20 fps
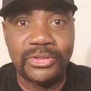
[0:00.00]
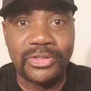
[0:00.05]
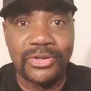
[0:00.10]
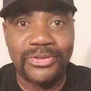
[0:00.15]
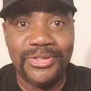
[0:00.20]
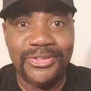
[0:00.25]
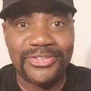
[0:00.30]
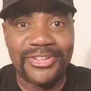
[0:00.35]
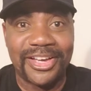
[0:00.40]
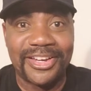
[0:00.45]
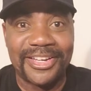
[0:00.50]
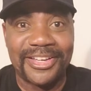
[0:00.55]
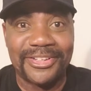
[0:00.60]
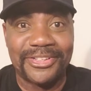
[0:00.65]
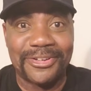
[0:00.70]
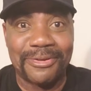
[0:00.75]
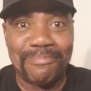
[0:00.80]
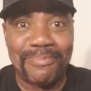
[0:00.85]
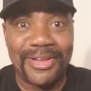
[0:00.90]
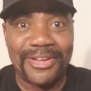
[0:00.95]
So you try to
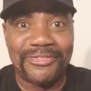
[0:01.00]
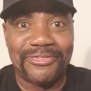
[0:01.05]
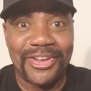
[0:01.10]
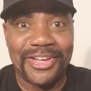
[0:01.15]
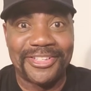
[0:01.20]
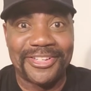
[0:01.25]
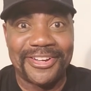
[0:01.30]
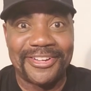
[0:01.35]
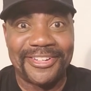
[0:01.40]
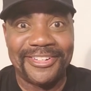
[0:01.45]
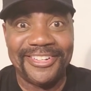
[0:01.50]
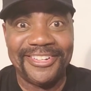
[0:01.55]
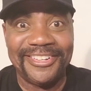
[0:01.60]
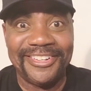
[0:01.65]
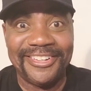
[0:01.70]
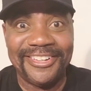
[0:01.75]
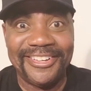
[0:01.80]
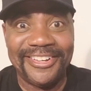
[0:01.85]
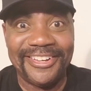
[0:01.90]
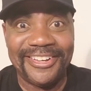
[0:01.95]
get your best face on.
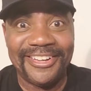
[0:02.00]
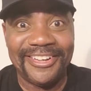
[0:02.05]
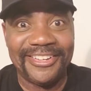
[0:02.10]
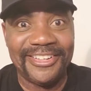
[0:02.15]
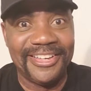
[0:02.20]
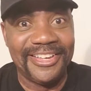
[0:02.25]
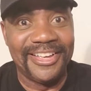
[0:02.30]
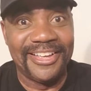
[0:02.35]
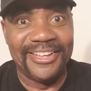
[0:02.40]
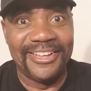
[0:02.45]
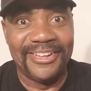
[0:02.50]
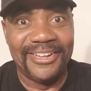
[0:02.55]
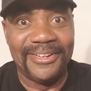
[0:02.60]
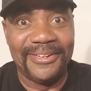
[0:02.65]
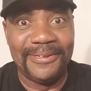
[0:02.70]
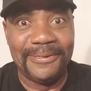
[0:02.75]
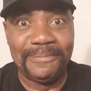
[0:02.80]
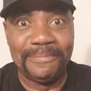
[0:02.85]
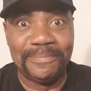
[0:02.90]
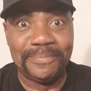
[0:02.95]
Oh
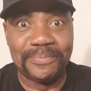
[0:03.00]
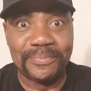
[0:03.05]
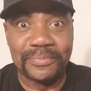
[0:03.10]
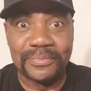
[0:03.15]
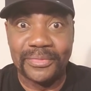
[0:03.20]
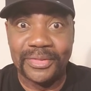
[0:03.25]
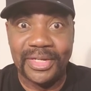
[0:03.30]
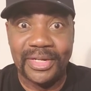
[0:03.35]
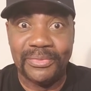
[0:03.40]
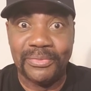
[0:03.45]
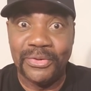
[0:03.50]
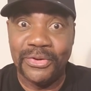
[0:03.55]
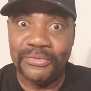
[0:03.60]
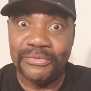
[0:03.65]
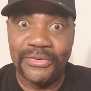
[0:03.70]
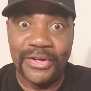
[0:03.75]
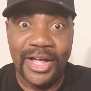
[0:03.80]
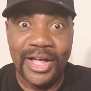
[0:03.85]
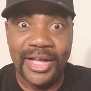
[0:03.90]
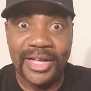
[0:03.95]
yeah, we're
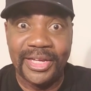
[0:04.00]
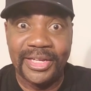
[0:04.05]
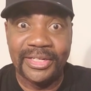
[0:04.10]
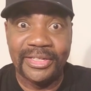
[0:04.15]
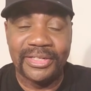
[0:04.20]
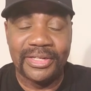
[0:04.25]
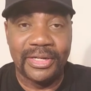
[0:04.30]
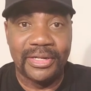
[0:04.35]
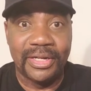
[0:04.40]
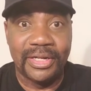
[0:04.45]
fine.